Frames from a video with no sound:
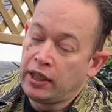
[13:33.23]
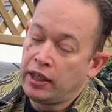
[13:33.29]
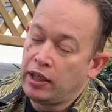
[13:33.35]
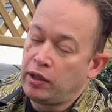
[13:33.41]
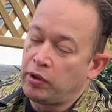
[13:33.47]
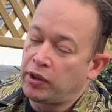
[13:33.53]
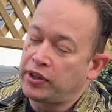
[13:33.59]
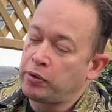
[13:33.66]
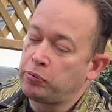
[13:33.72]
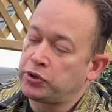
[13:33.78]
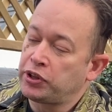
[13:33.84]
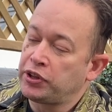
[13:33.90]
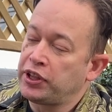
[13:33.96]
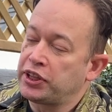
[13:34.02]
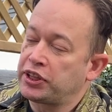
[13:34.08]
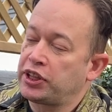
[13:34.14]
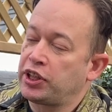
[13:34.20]
I think something
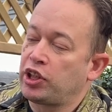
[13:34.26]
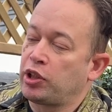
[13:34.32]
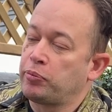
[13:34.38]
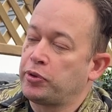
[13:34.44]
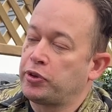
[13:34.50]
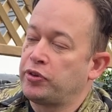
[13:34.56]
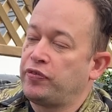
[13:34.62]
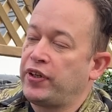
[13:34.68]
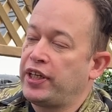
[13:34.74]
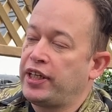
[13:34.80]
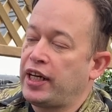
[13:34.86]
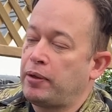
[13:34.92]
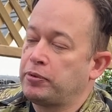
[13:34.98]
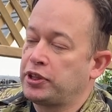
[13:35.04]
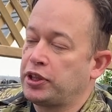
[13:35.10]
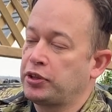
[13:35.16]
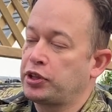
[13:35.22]
that's synonymous with Vietnam
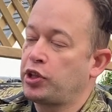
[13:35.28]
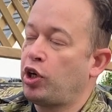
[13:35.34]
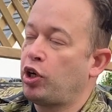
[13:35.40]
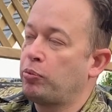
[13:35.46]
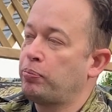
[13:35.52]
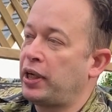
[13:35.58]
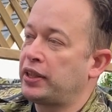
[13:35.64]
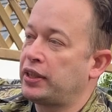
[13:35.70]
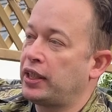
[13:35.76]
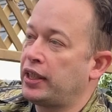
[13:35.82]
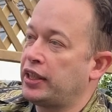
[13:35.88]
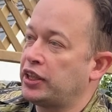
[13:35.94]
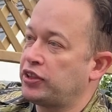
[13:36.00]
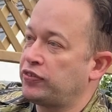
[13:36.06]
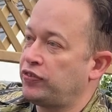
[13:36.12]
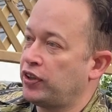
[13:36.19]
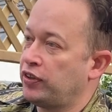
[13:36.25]
is those cotton
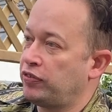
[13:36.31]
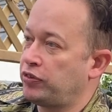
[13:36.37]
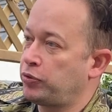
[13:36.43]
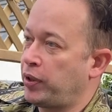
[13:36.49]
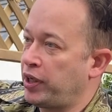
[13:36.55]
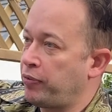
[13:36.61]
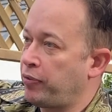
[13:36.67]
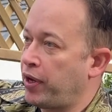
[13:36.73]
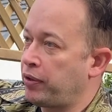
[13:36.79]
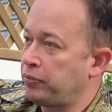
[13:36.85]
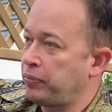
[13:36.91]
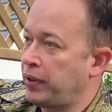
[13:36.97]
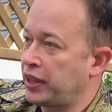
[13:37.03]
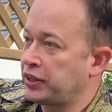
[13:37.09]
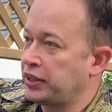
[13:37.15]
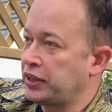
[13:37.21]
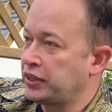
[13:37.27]
bandoliers full of 20-round
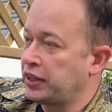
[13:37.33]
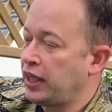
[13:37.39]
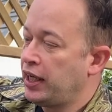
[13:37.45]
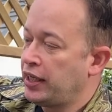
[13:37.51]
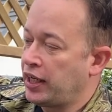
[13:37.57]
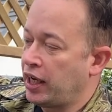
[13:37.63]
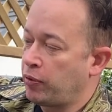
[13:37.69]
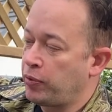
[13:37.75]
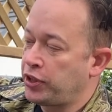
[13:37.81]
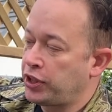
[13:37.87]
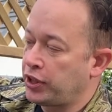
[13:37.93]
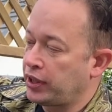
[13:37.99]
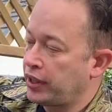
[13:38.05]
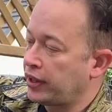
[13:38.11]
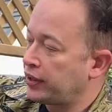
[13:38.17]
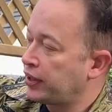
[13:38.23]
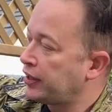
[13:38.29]
magazines. Now,
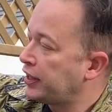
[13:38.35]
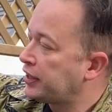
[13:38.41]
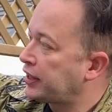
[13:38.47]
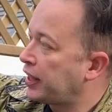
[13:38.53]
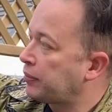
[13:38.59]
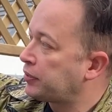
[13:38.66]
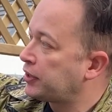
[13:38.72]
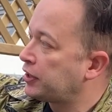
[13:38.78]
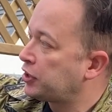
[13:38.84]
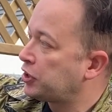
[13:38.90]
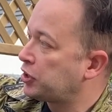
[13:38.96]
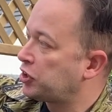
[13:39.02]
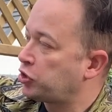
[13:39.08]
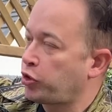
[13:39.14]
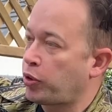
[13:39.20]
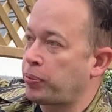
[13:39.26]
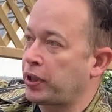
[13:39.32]
originally, I think these kept
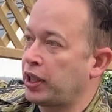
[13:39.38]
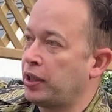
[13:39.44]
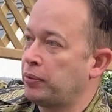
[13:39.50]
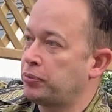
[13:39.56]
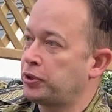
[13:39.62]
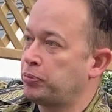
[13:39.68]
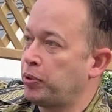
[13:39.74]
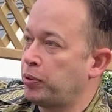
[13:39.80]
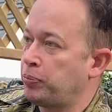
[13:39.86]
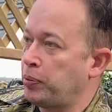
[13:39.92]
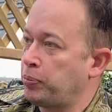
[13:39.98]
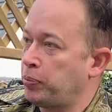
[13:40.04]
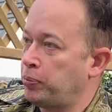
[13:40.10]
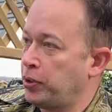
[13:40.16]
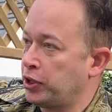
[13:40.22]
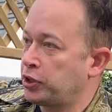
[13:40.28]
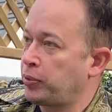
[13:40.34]
stripper clips, but people
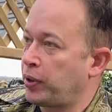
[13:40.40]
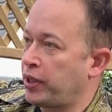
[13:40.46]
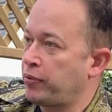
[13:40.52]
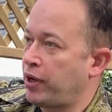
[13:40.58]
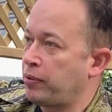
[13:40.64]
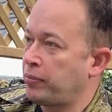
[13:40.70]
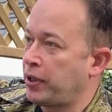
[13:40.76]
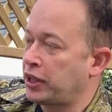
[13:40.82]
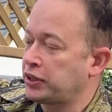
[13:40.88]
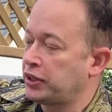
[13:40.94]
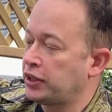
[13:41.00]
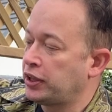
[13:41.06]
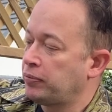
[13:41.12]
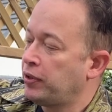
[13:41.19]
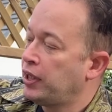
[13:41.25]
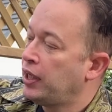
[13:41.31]
put 20-round mags in them.